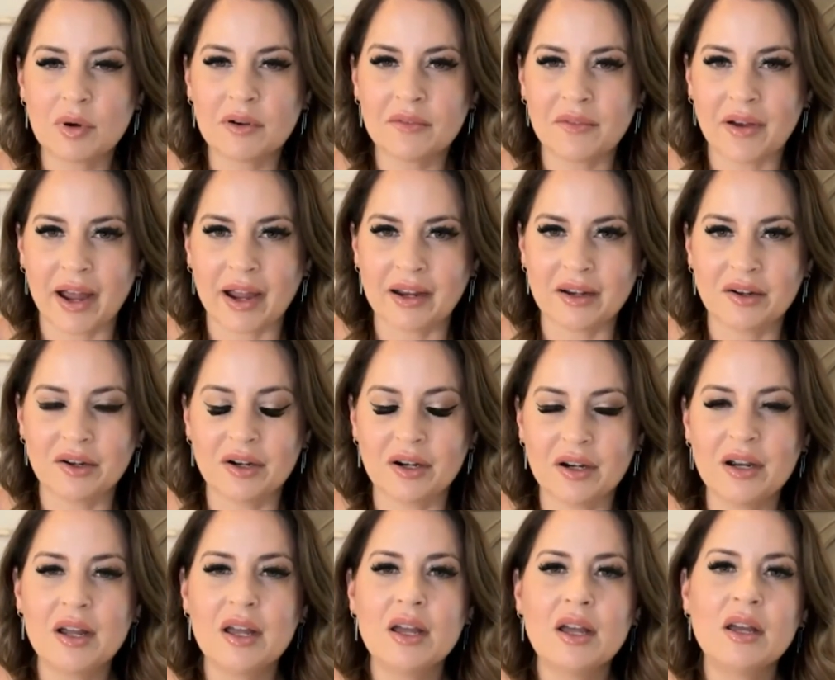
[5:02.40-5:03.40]

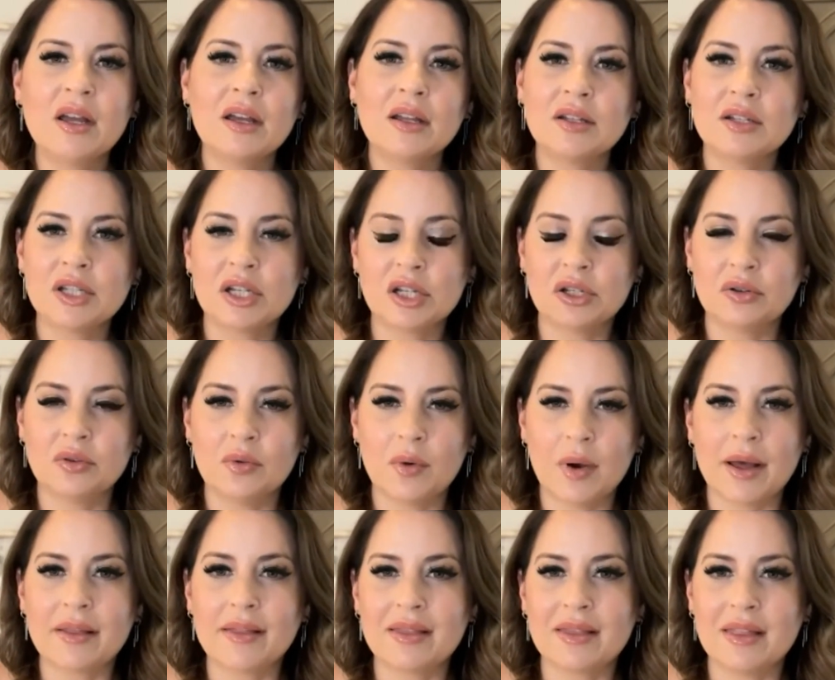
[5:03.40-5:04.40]
provider
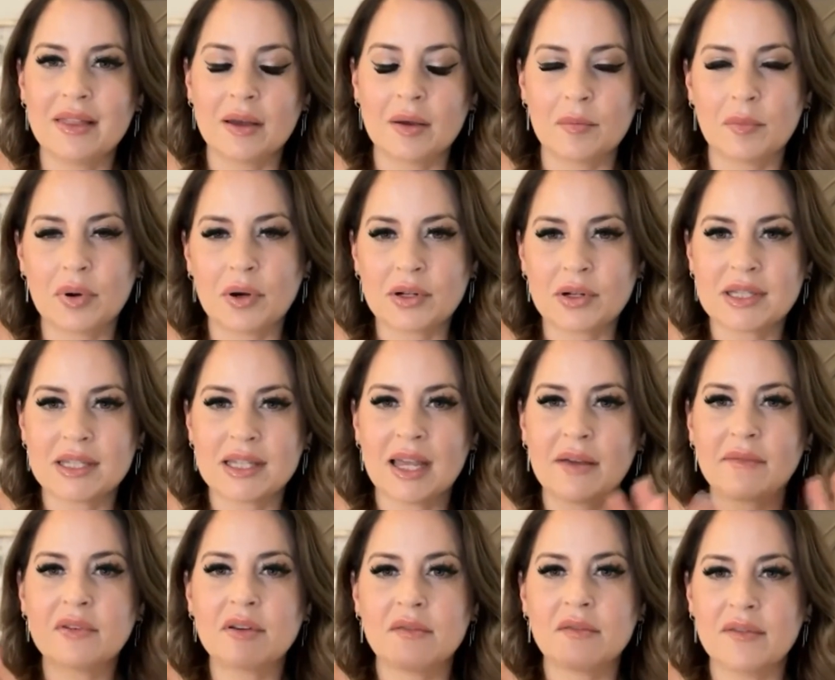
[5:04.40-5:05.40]
to the
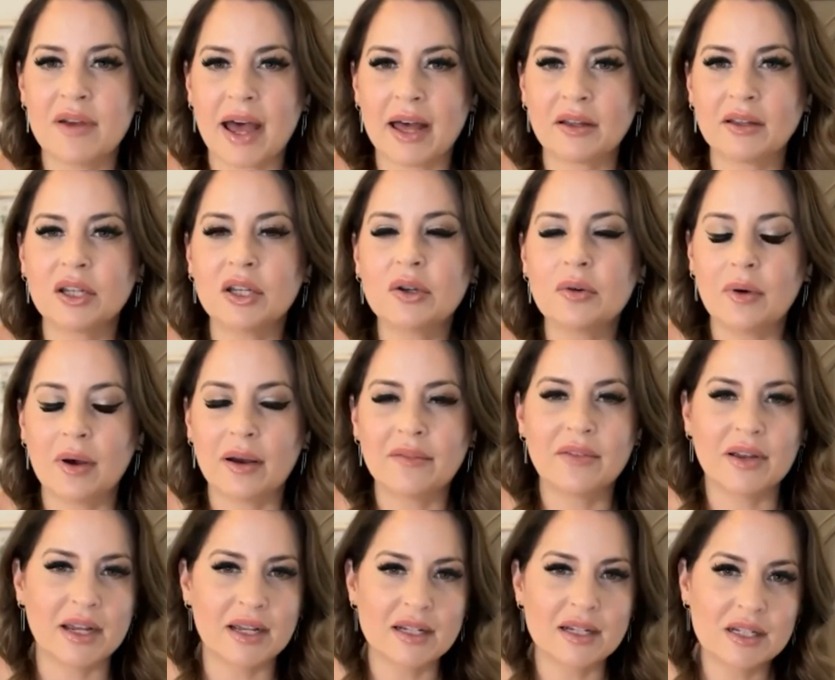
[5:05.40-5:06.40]
perceived value of
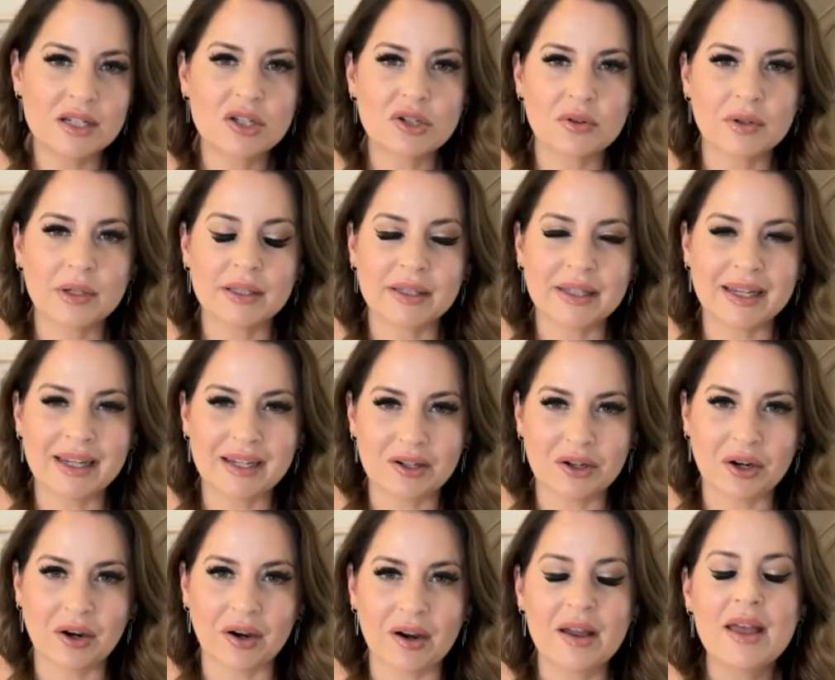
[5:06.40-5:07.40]
industry
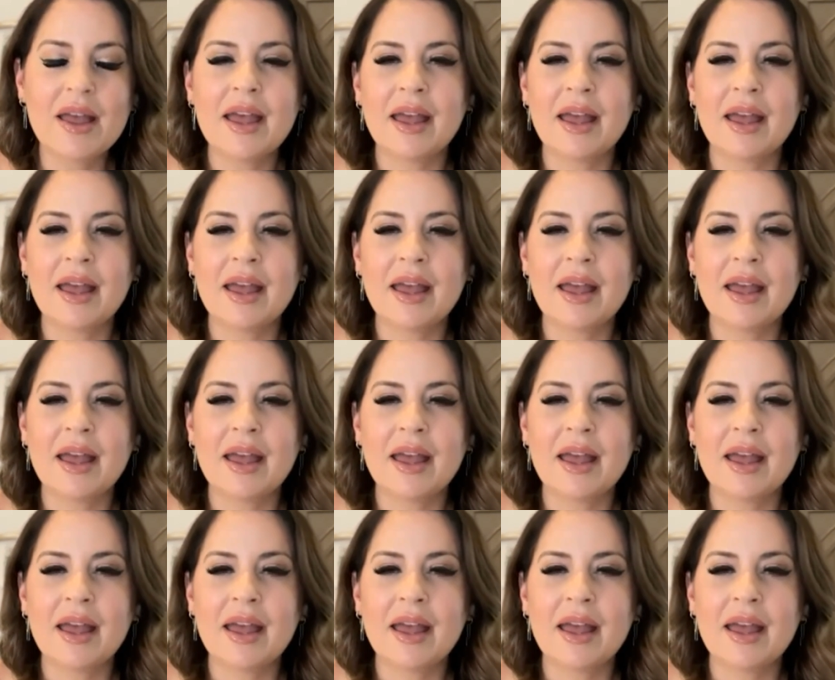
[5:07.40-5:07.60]
leader